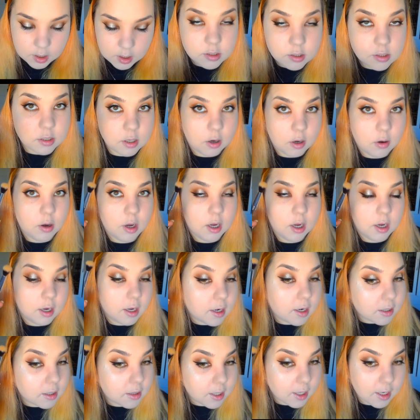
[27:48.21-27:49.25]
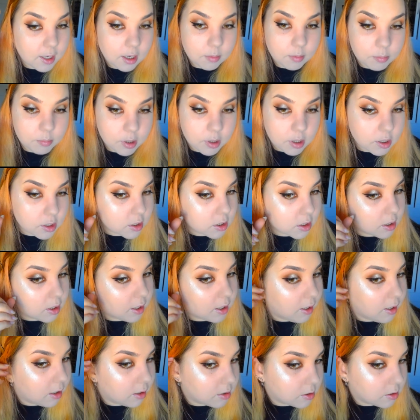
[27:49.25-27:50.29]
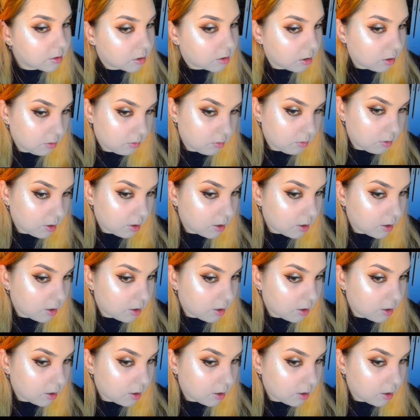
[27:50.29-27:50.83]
so I'm gonna take a brush like so,